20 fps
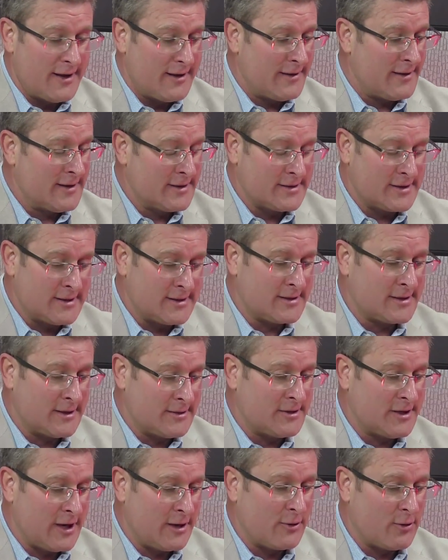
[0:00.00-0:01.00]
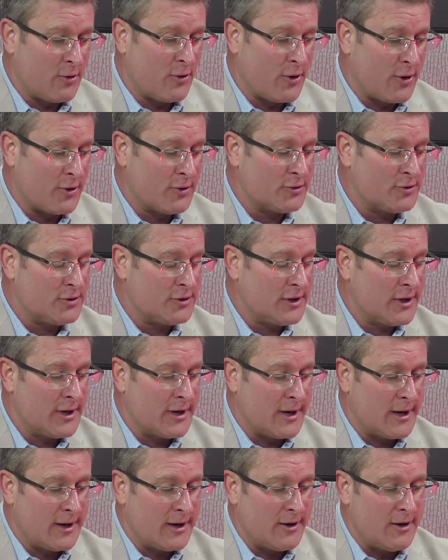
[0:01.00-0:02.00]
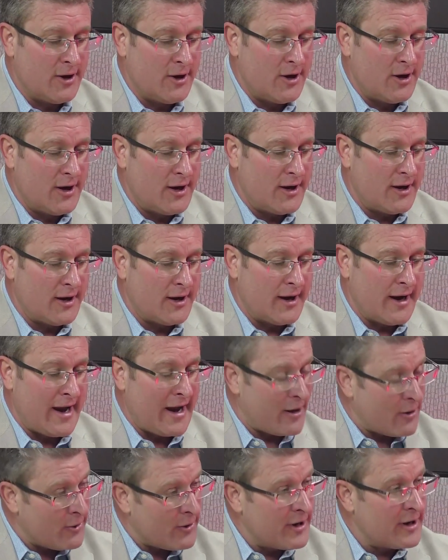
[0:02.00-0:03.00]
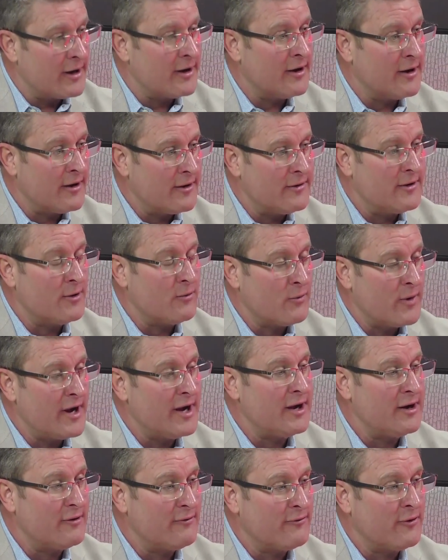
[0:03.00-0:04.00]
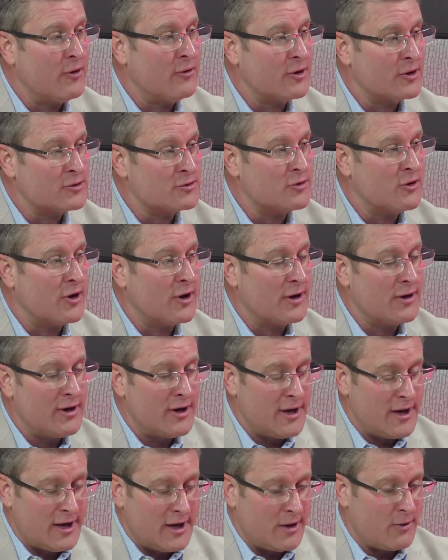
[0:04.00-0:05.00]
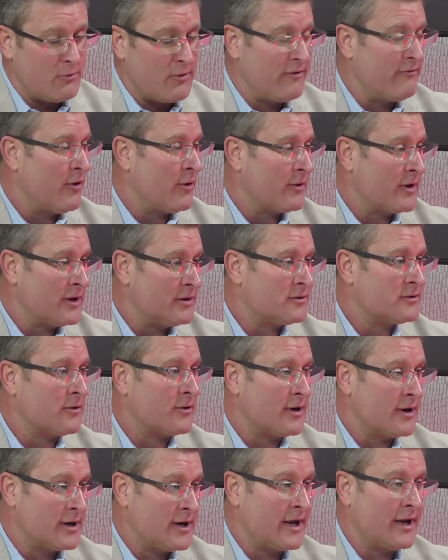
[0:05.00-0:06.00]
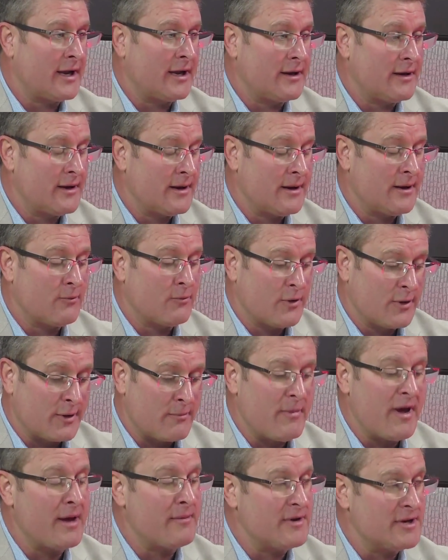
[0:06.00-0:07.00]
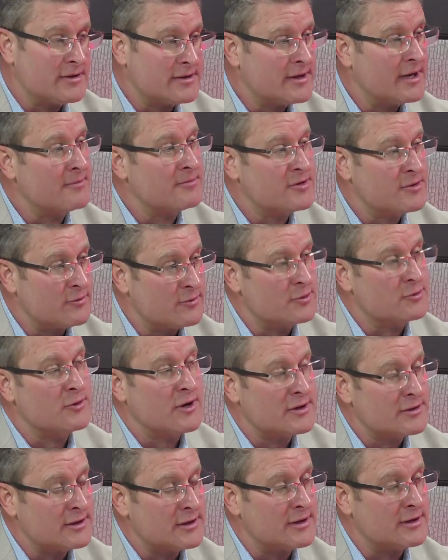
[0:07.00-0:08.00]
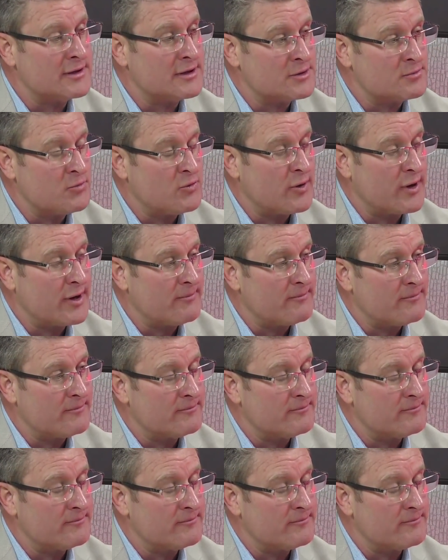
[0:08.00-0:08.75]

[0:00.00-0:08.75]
This is such a large area that we need to focus on, and we've only started taking really baby steps to address it at this point.